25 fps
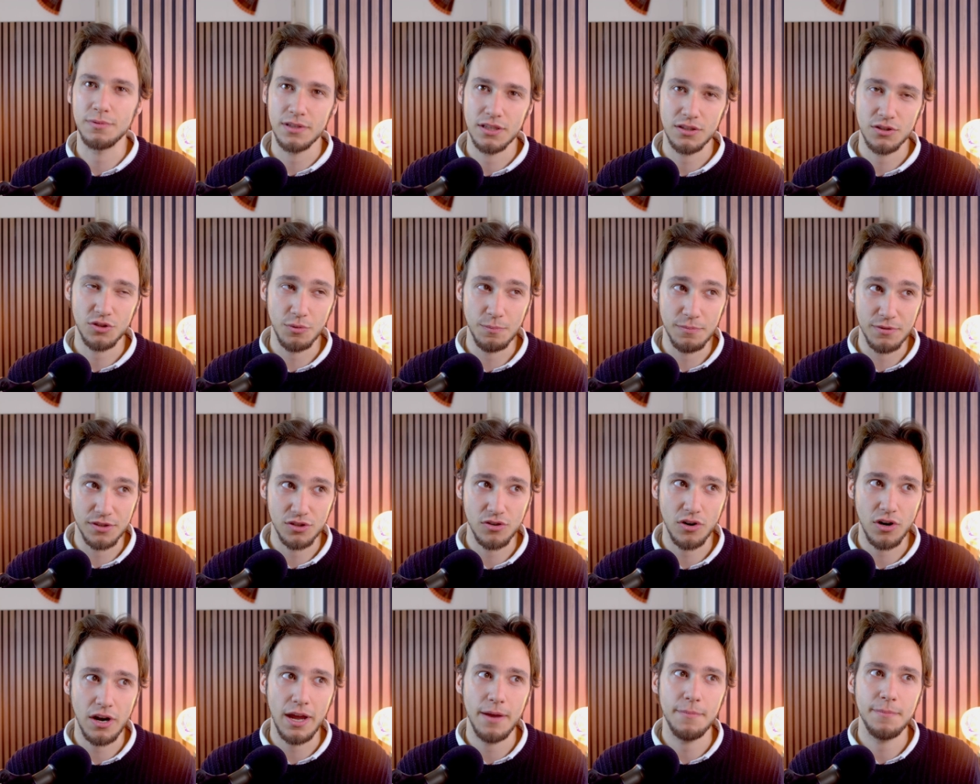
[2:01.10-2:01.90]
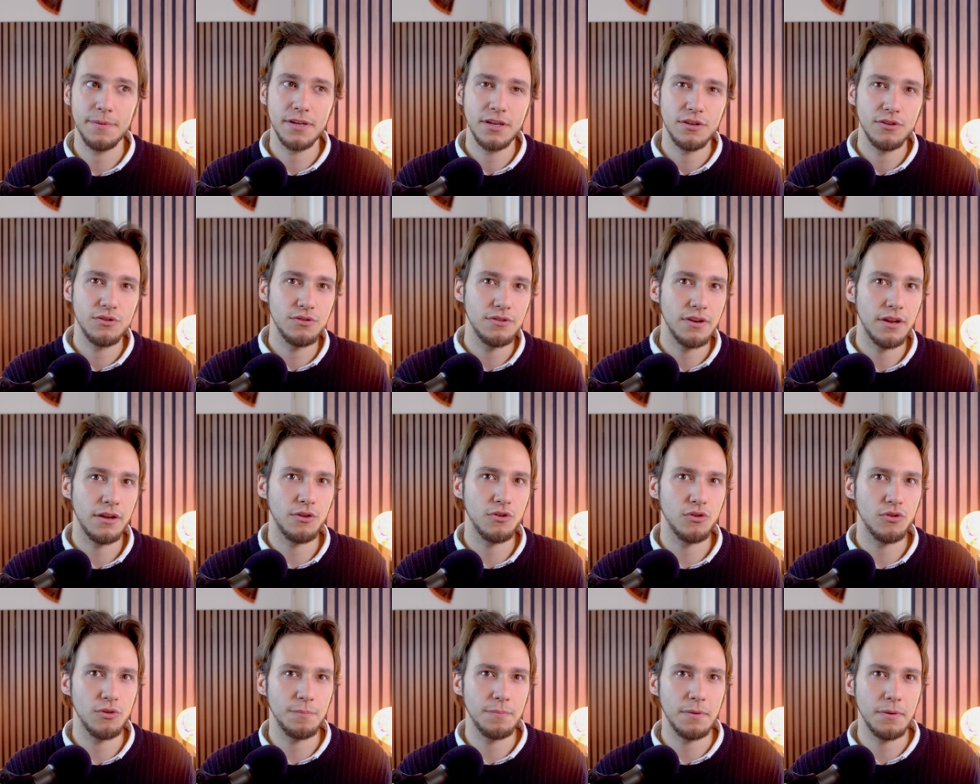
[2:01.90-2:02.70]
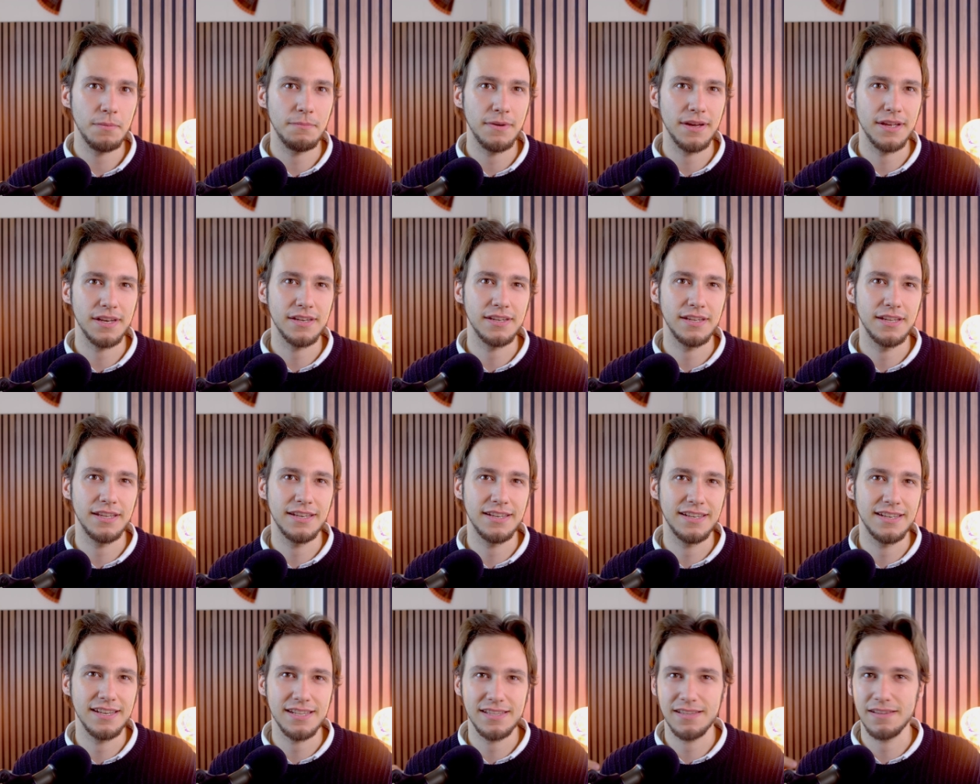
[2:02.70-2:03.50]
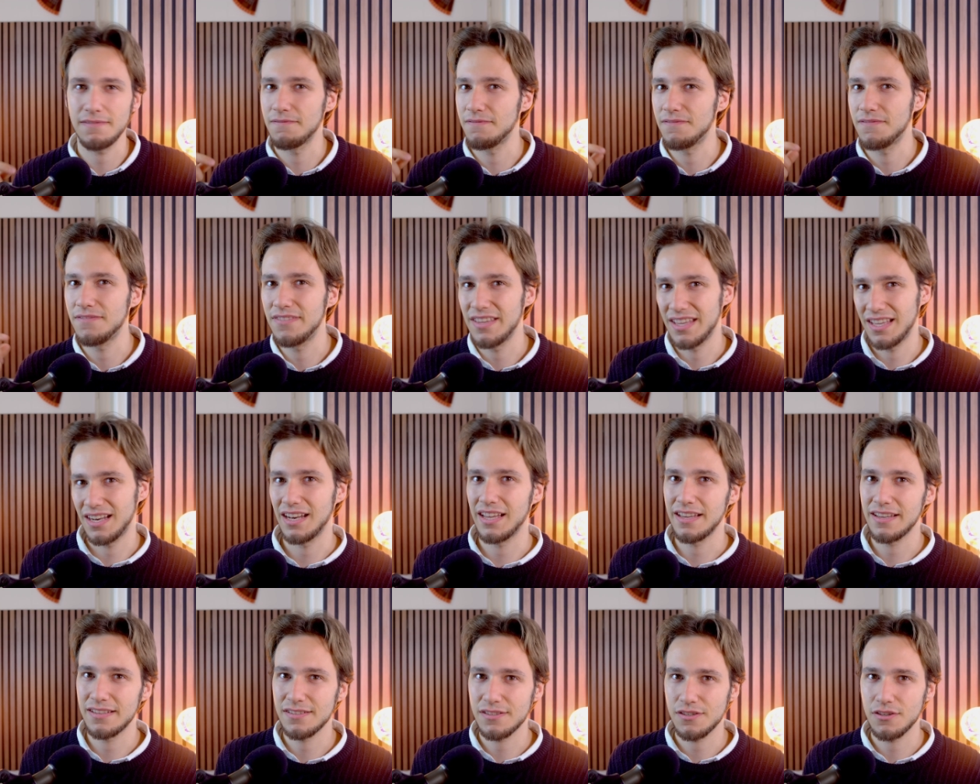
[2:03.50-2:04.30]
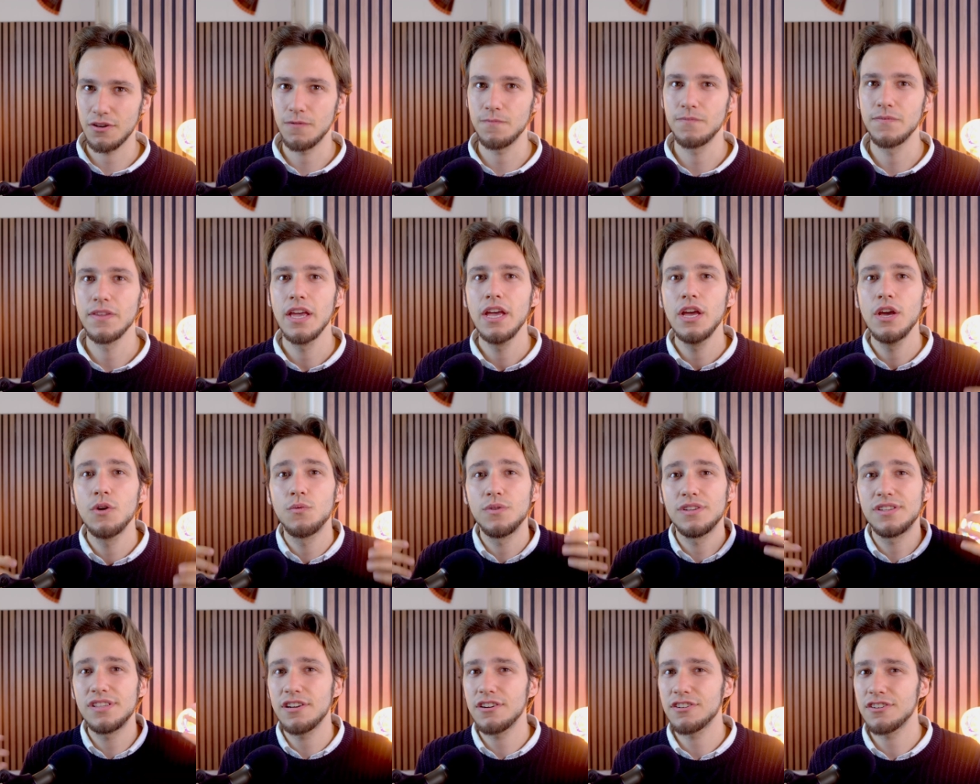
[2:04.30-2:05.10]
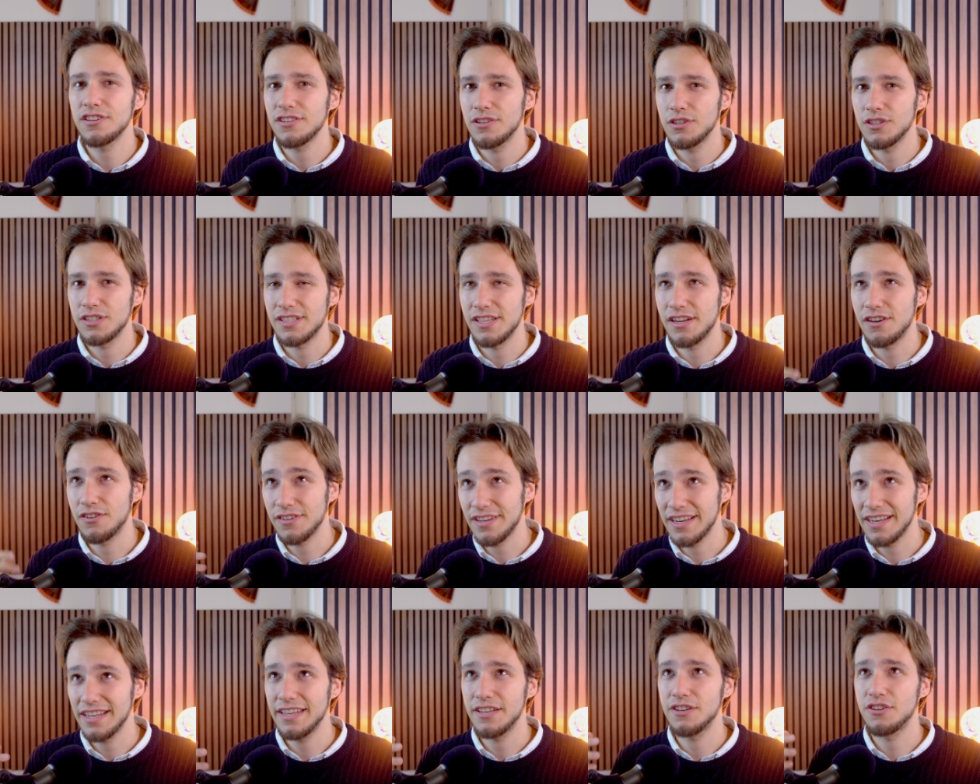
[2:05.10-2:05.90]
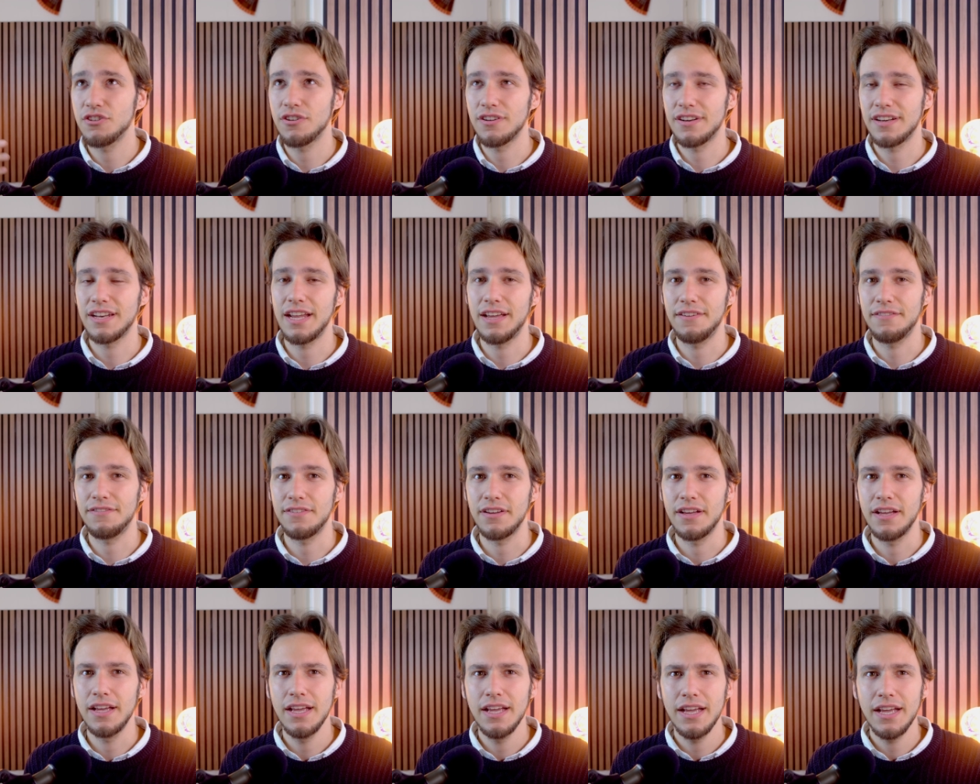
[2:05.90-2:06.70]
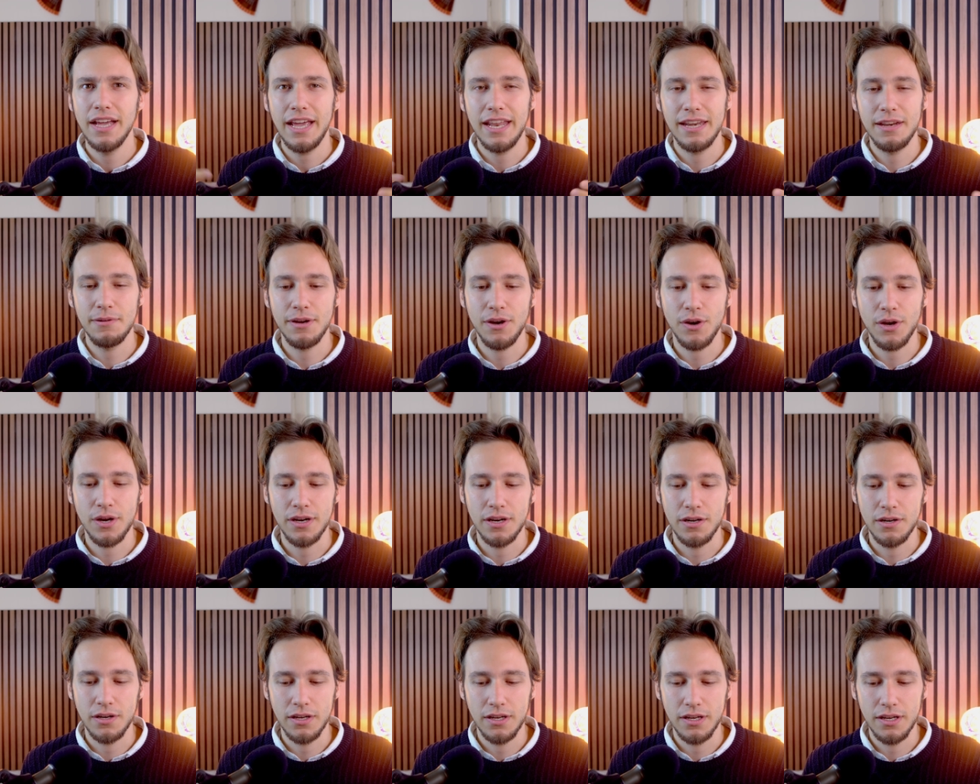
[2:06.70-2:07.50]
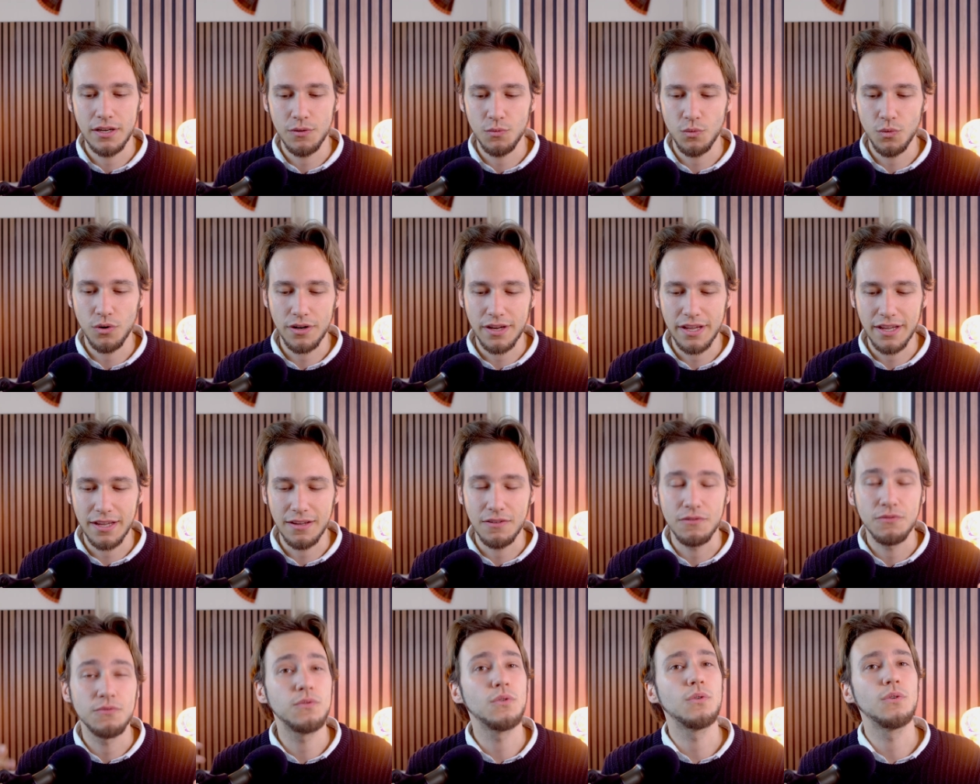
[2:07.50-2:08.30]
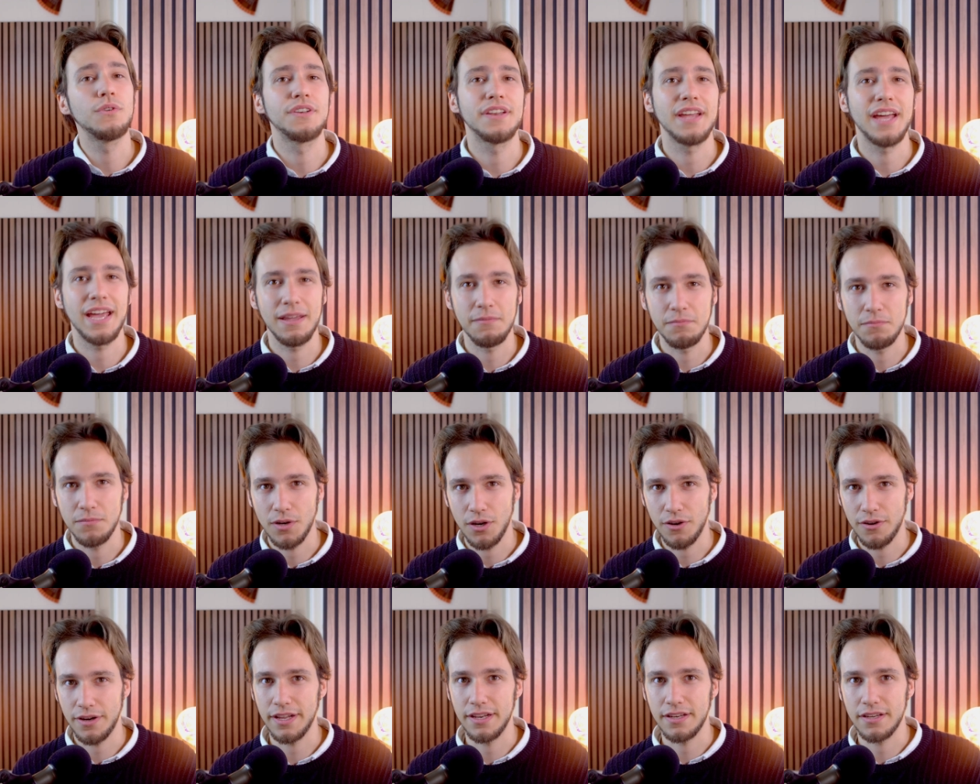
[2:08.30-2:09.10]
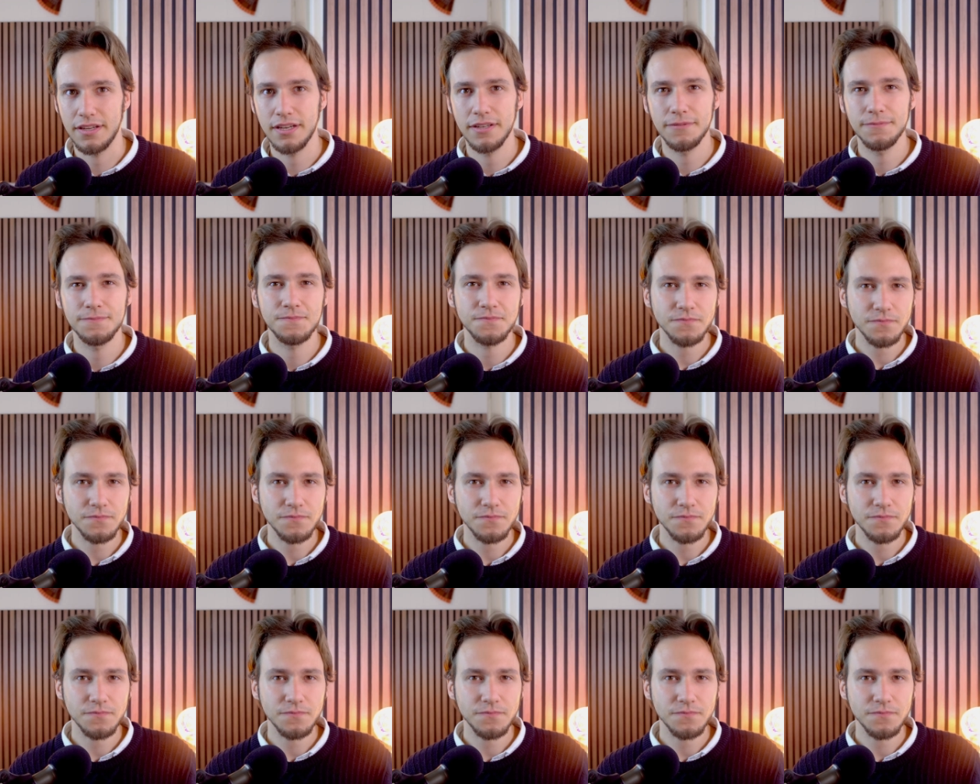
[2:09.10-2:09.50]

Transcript: subscribed to the group, but it doesn't feel like so. We certainly don't have anyone working full-time on it.